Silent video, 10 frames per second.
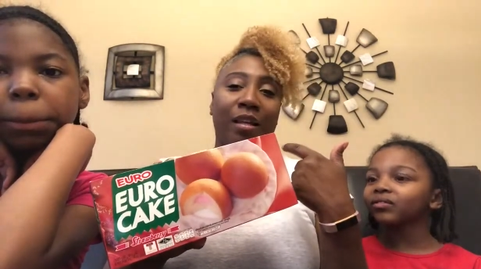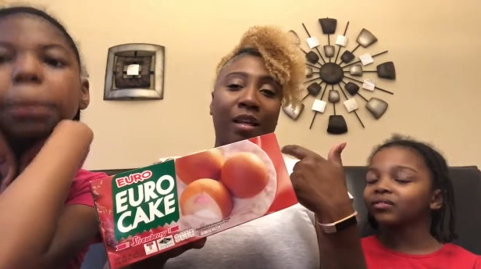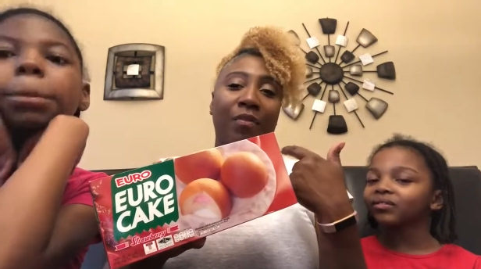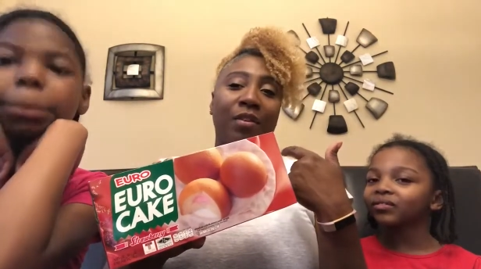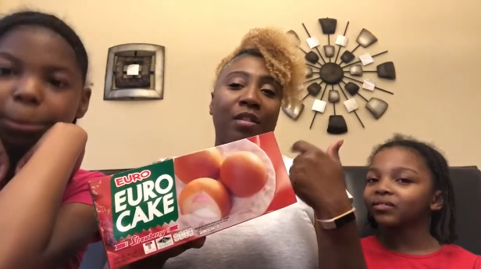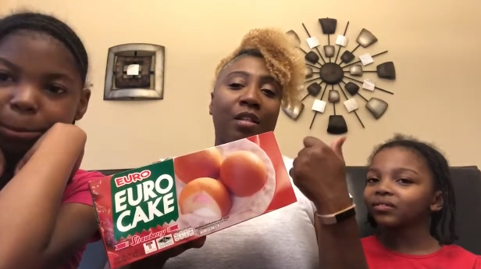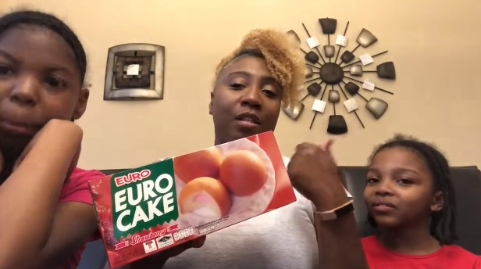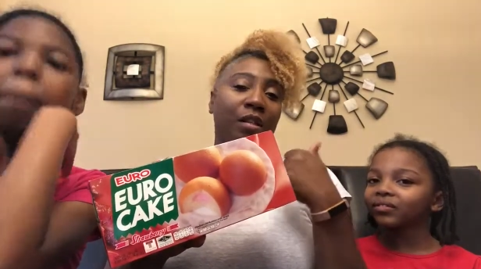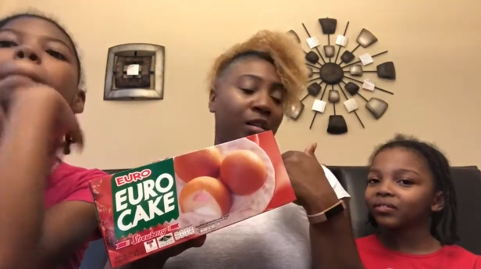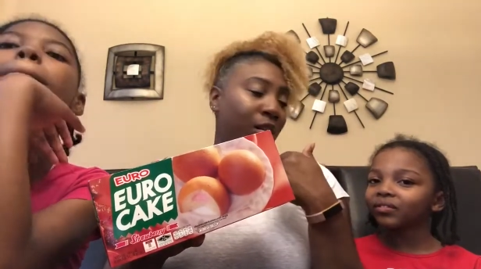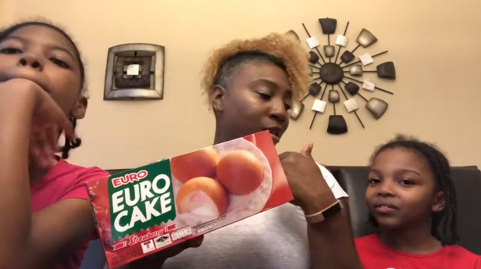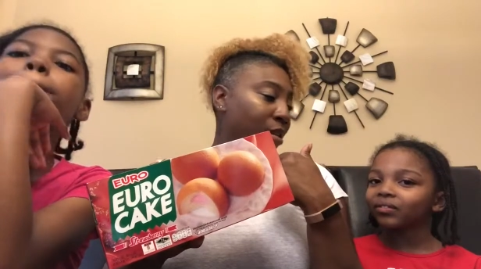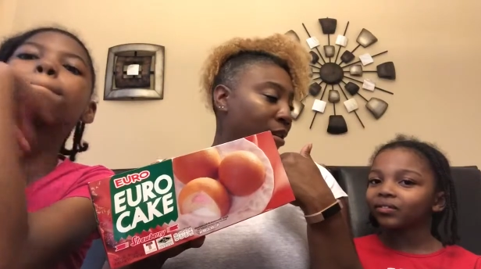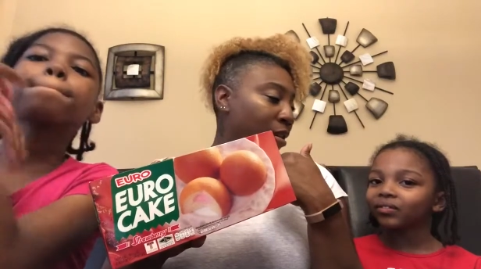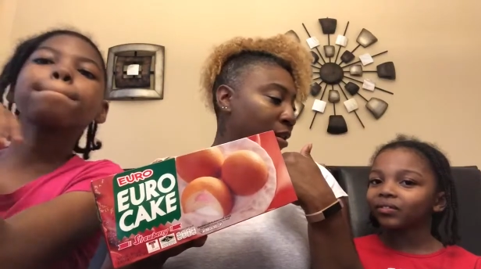Speaker 1: If it's a
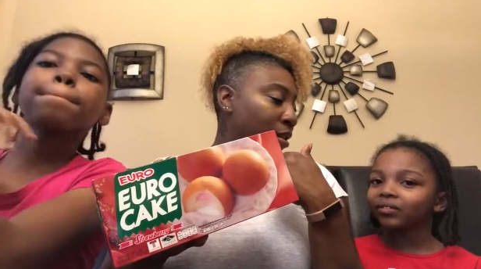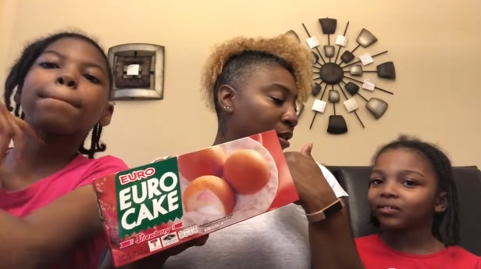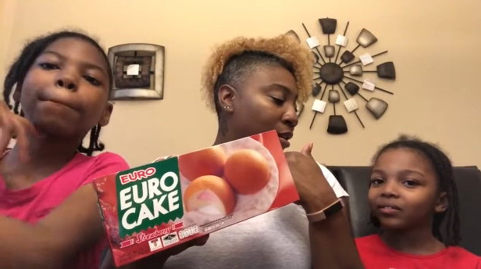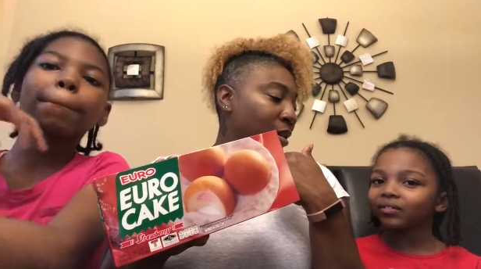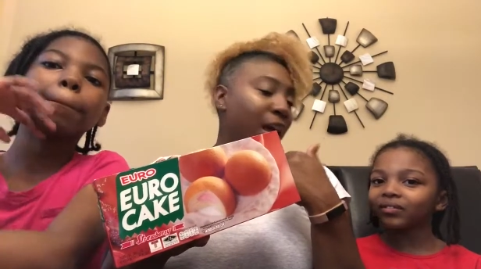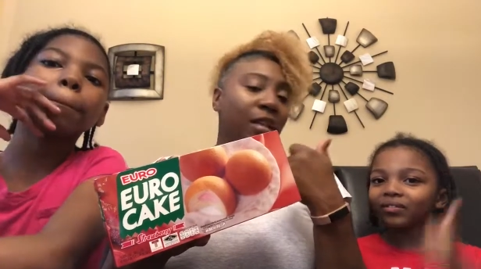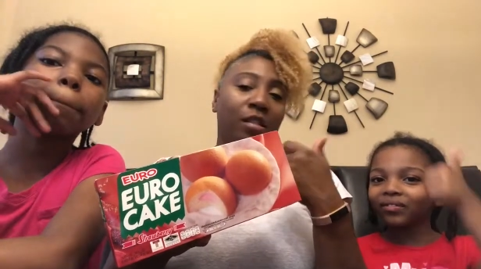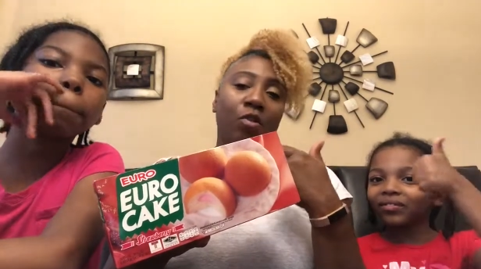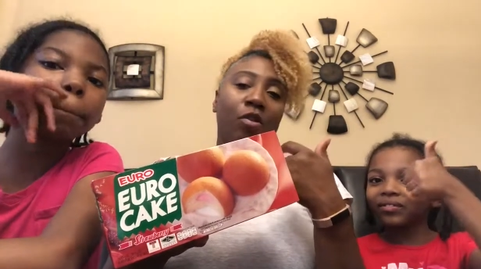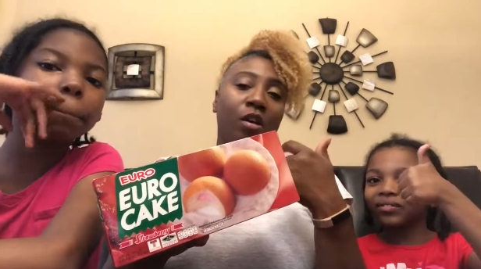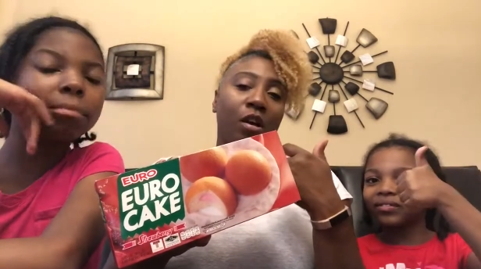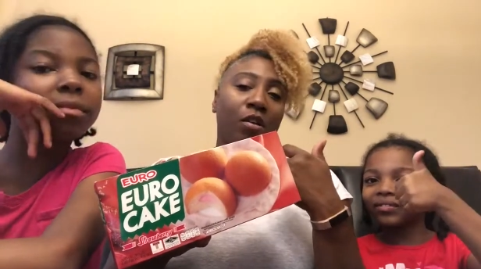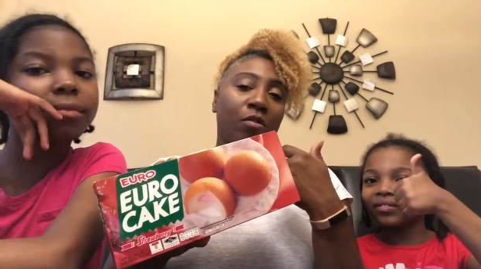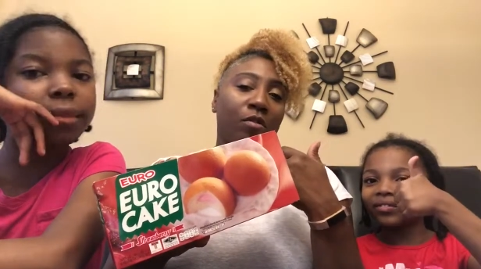yes or no.